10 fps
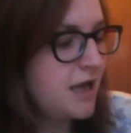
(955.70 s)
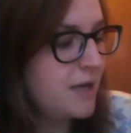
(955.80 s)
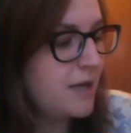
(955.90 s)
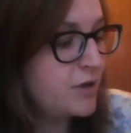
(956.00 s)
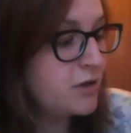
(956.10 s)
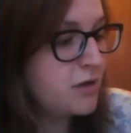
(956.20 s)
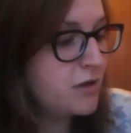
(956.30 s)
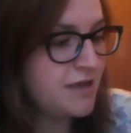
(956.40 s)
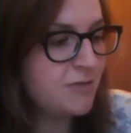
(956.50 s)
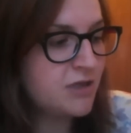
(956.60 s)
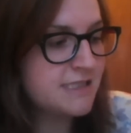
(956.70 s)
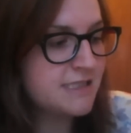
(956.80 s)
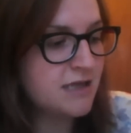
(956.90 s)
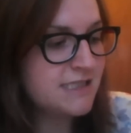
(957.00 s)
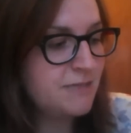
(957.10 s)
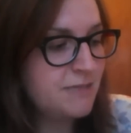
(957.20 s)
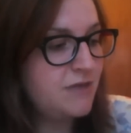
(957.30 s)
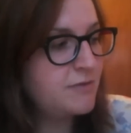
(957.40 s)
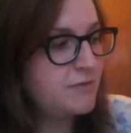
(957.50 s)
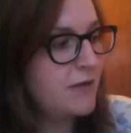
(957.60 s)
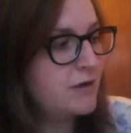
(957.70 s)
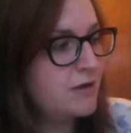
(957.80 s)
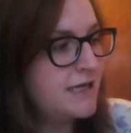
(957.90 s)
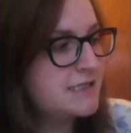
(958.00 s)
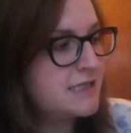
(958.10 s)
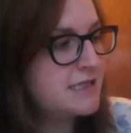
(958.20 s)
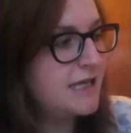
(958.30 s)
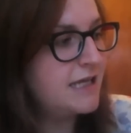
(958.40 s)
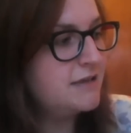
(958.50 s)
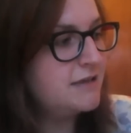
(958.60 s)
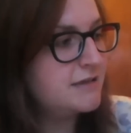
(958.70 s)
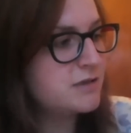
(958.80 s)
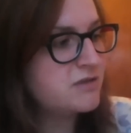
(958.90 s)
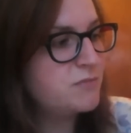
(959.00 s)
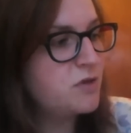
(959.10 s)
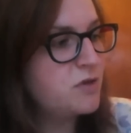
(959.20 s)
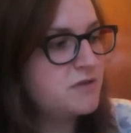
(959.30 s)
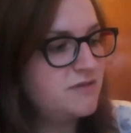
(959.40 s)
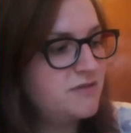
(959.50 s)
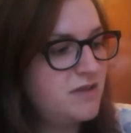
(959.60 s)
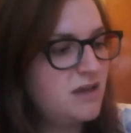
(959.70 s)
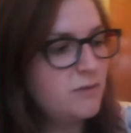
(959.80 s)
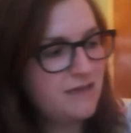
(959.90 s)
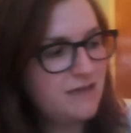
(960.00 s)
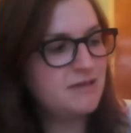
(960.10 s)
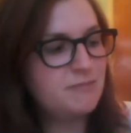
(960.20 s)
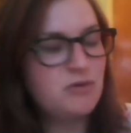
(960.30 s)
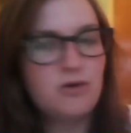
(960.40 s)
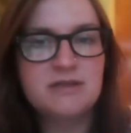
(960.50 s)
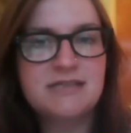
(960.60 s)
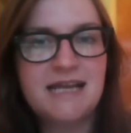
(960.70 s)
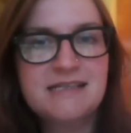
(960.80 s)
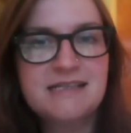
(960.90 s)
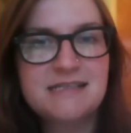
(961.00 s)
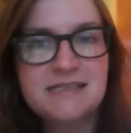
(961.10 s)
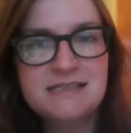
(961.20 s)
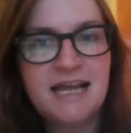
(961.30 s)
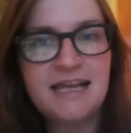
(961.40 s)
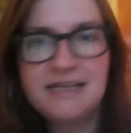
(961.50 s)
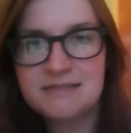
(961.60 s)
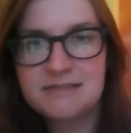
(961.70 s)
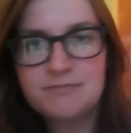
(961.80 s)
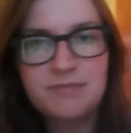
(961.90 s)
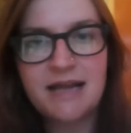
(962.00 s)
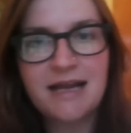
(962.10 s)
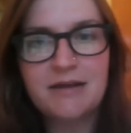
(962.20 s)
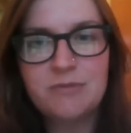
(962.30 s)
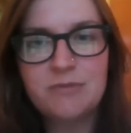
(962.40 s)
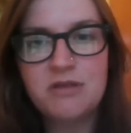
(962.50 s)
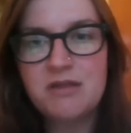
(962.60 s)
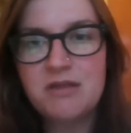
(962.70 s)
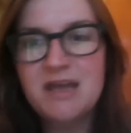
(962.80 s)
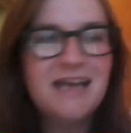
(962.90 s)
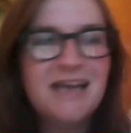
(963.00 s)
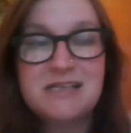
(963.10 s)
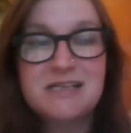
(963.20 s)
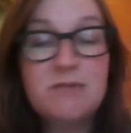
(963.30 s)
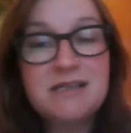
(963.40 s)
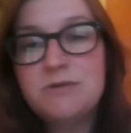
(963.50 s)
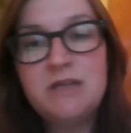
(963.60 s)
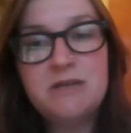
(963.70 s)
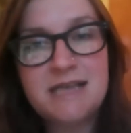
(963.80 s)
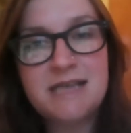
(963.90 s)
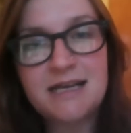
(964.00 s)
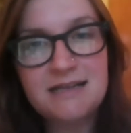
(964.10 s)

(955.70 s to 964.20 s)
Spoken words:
Another thing I'm going to start skipping from now on is the sort of month to view, where you put all the dates and days and plan out your month. Because I don't use that